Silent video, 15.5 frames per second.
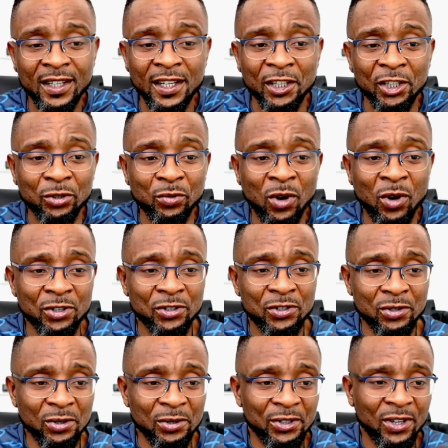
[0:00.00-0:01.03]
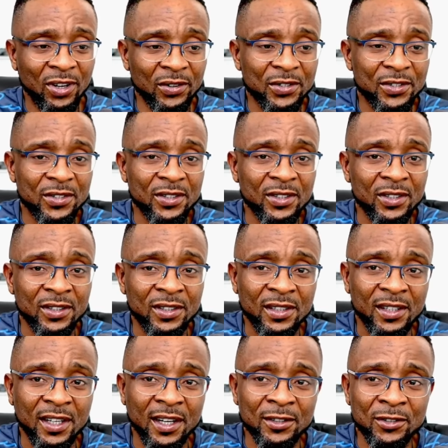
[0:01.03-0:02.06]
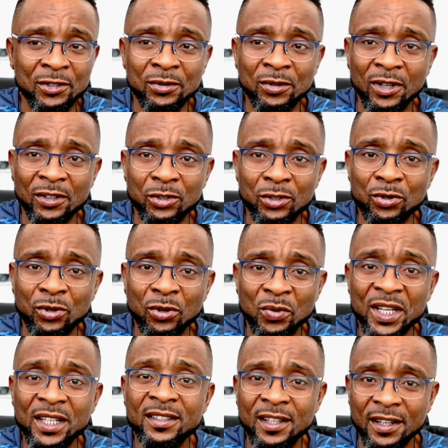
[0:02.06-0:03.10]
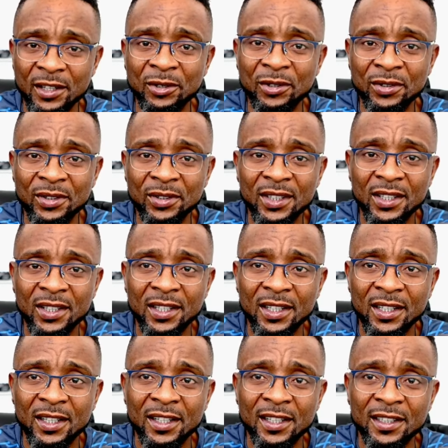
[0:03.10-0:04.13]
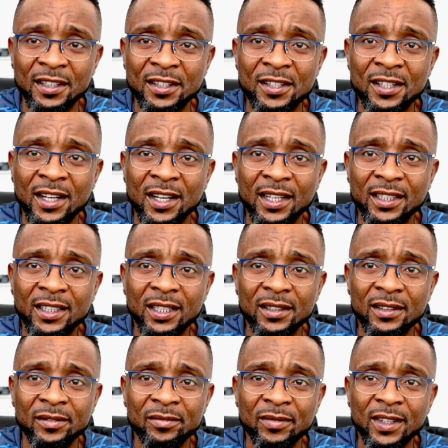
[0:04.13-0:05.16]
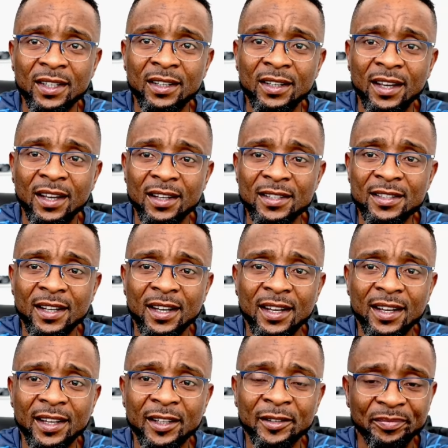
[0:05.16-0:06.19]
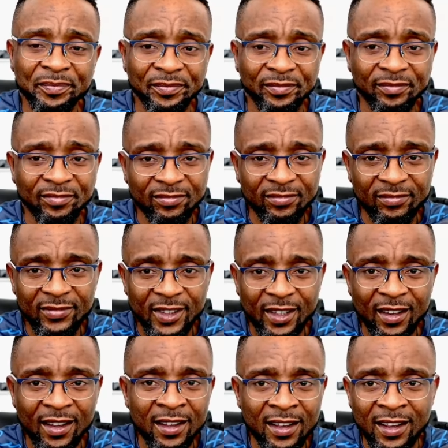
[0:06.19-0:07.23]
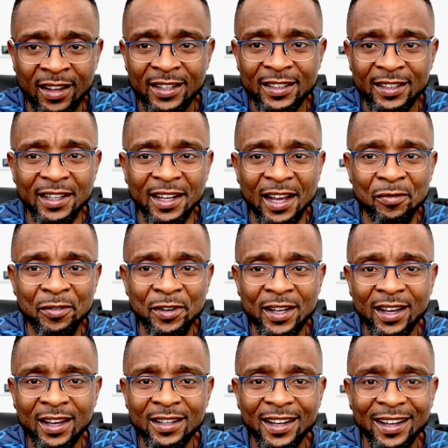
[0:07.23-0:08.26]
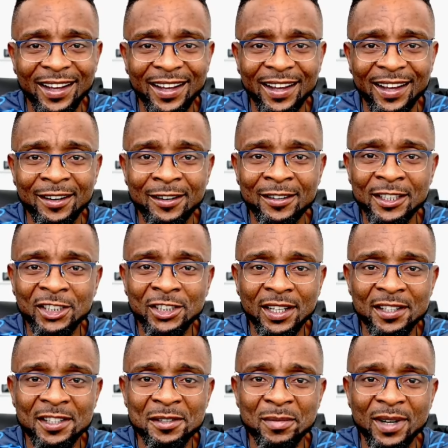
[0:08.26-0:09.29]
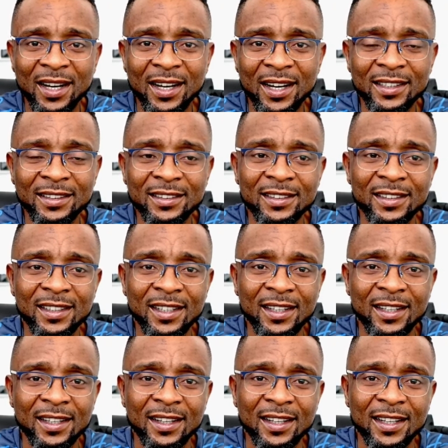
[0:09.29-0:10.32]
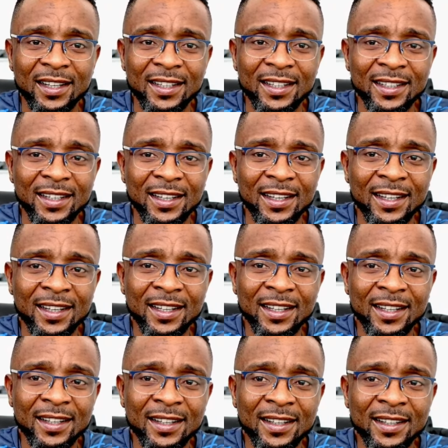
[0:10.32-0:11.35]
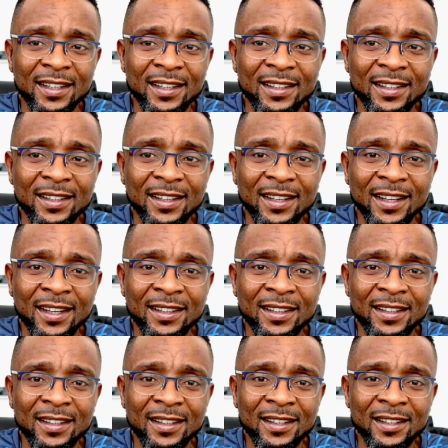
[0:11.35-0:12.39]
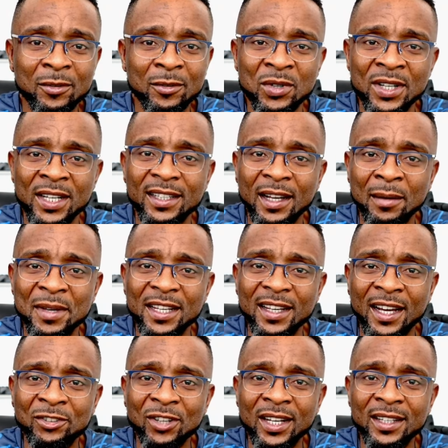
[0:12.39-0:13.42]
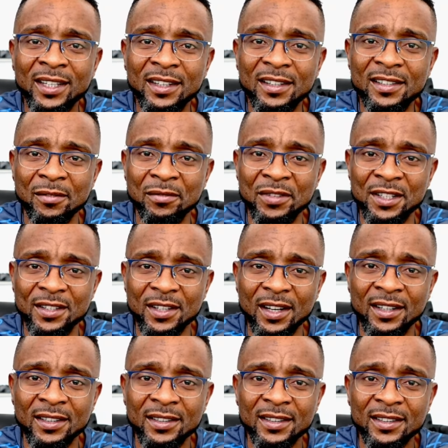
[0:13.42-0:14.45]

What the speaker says: He once told us 2 or so weeks ago, he said, he is the African richest man. He actually needs a visa